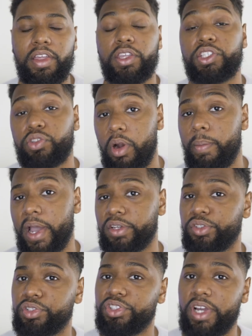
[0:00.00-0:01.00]
the Scrum
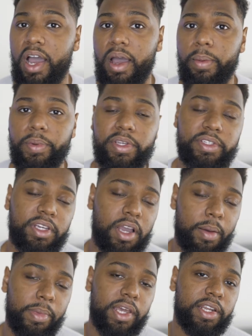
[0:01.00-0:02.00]
Master's job is to
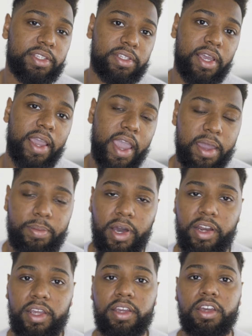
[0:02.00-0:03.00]
come in and say, hey
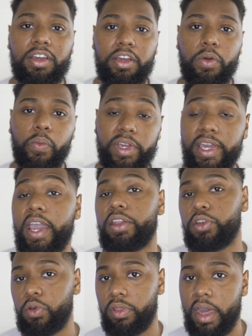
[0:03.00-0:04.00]
buddy, we
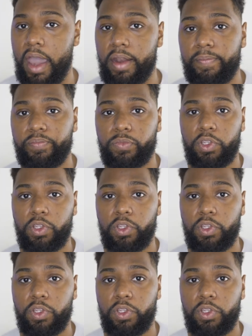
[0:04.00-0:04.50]
can't do that.